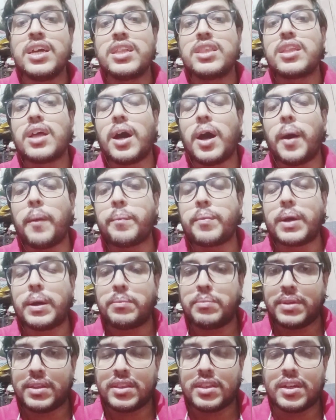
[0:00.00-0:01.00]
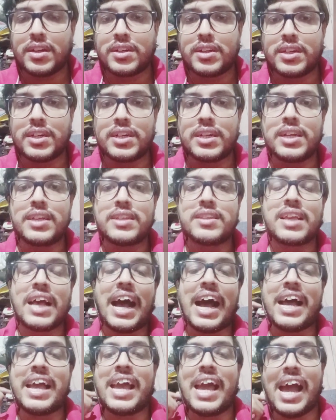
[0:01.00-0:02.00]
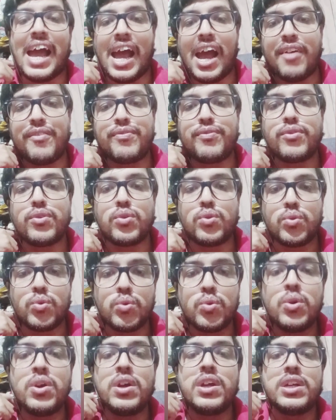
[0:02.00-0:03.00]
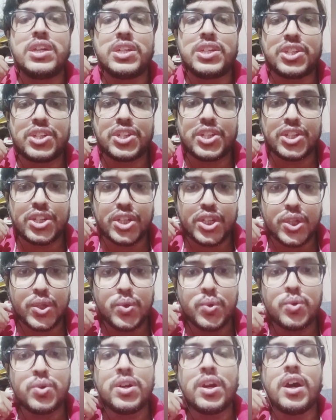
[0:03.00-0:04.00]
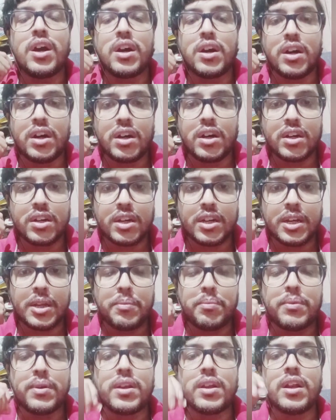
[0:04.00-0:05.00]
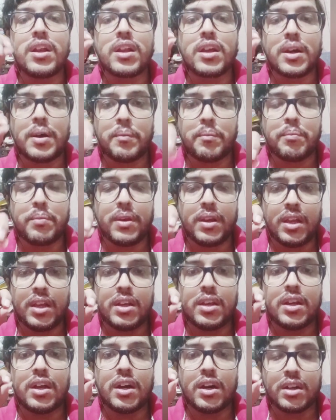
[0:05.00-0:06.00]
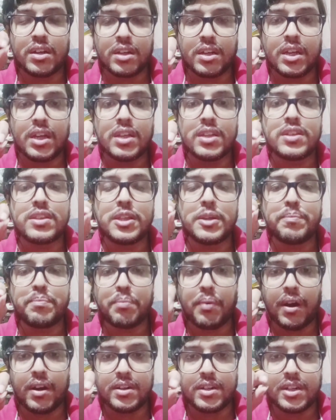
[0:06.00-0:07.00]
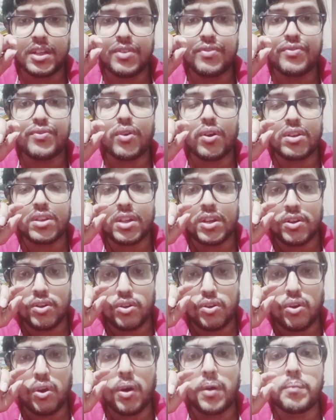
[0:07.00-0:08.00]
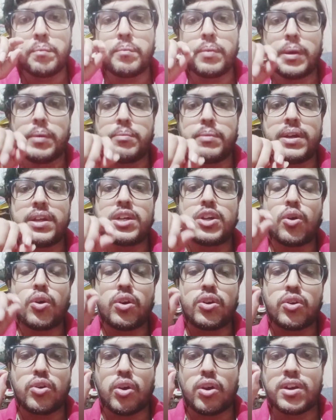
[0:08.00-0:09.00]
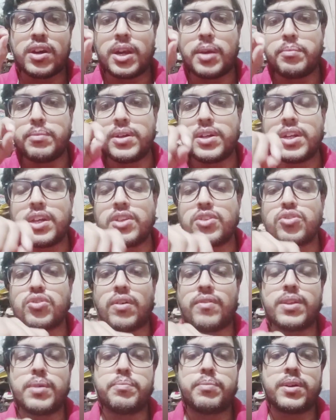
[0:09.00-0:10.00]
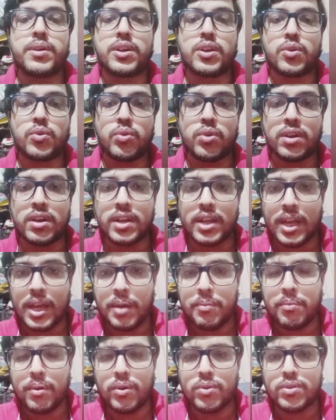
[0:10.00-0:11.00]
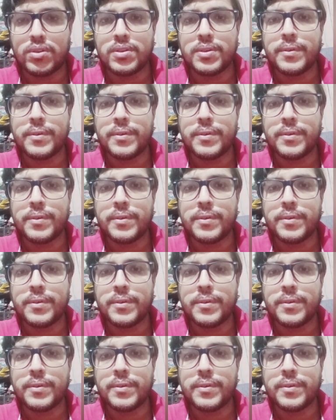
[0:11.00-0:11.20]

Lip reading: the upcoming 30 days, I have to institute a criminal complaint against the party for the non-payment or non-remittance of the particular amount.